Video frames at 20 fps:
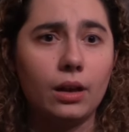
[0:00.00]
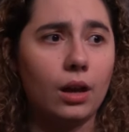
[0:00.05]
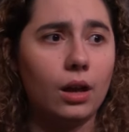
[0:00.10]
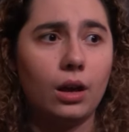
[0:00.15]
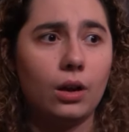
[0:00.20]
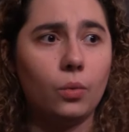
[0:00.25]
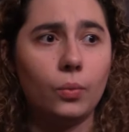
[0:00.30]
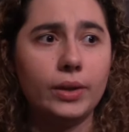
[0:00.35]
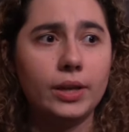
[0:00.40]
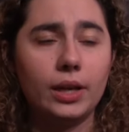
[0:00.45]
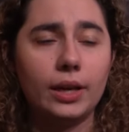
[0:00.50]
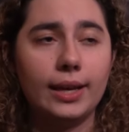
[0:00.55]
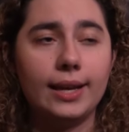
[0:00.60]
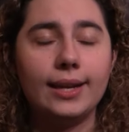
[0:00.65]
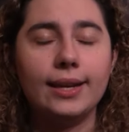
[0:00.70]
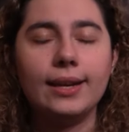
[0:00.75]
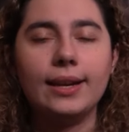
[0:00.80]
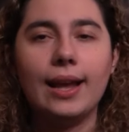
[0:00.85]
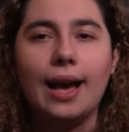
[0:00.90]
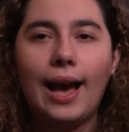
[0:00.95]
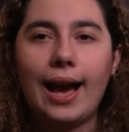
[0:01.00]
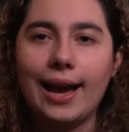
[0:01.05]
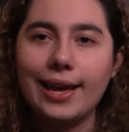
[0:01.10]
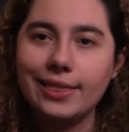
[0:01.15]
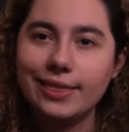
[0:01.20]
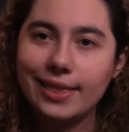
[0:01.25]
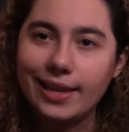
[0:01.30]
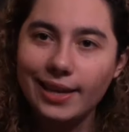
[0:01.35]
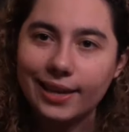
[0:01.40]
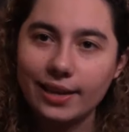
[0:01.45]

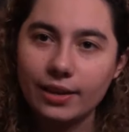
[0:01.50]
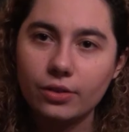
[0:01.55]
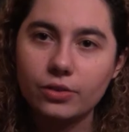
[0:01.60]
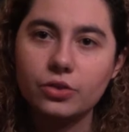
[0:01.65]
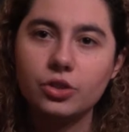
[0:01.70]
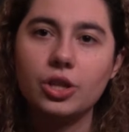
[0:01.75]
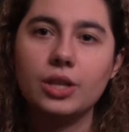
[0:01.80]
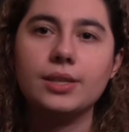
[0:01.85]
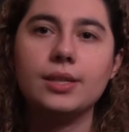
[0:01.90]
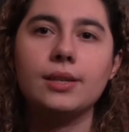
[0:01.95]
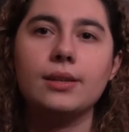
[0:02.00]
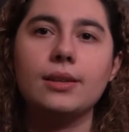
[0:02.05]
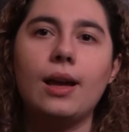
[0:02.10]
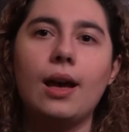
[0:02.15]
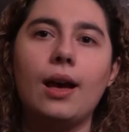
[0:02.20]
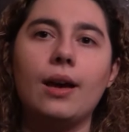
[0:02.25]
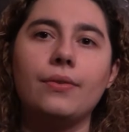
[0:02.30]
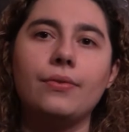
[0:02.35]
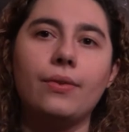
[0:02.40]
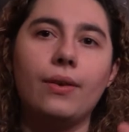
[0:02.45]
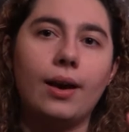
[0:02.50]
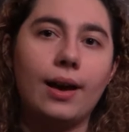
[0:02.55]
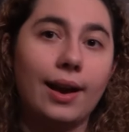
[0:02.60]
I think it was just enough